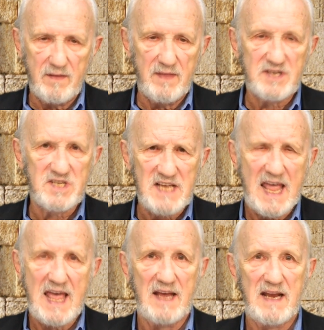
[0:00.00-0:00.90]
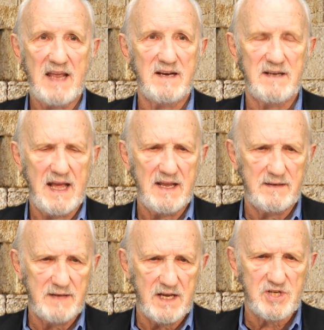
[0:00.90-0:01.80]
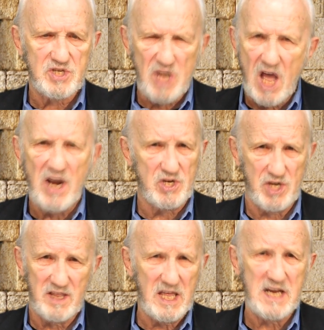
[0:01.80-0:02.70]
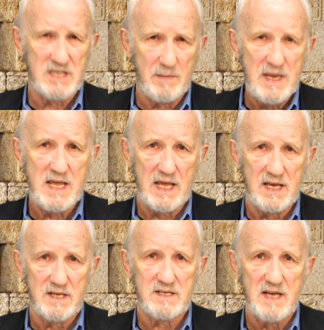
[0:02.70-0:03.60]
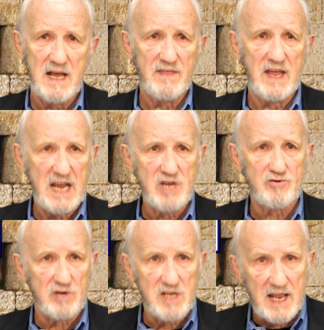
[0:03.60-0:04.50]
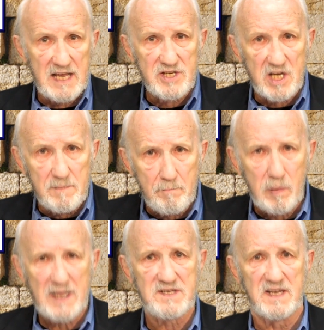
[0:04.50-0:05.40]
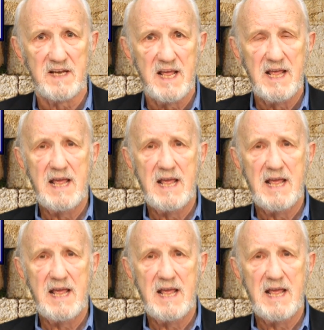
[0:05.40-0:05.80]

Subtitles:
The sad and astonishing thing to me is that Israel is complicit